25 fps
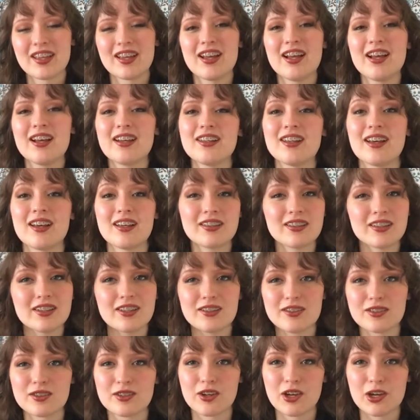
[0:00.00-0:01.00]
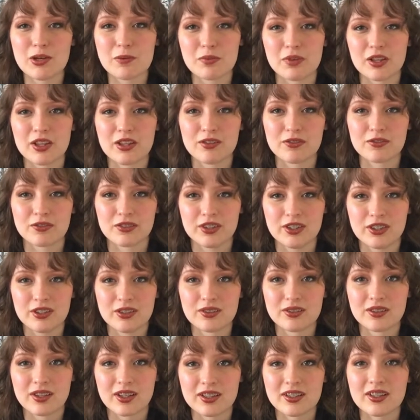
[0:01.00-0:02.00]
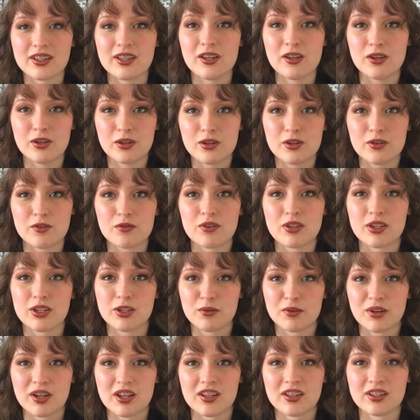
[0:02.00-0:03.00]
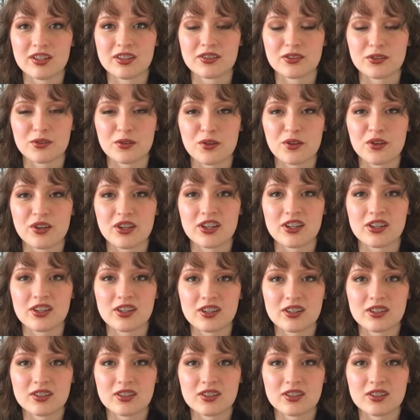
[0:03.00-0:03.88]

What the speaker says: I think it's a great place for you. I think you can do really well as a lawyer.